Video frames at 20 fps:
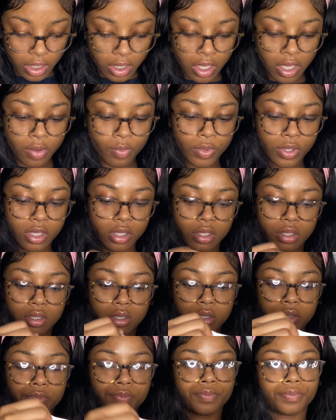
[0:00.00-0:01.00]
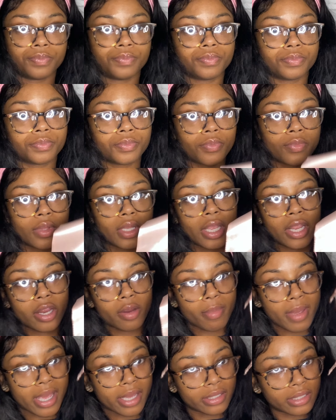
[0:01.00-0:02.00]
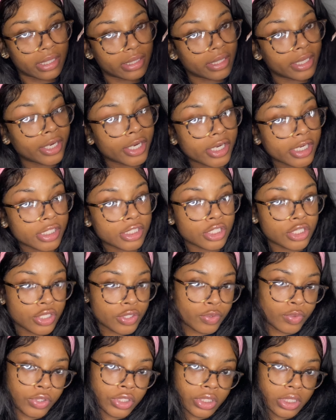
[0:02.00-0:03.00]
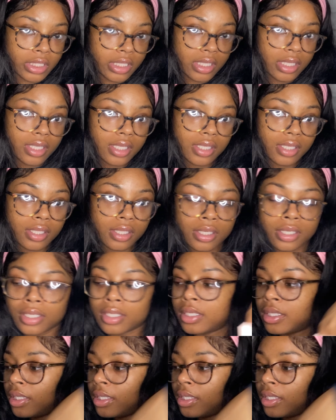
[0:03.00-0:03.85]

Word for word: Came with the little hair bag that the hair is usually in.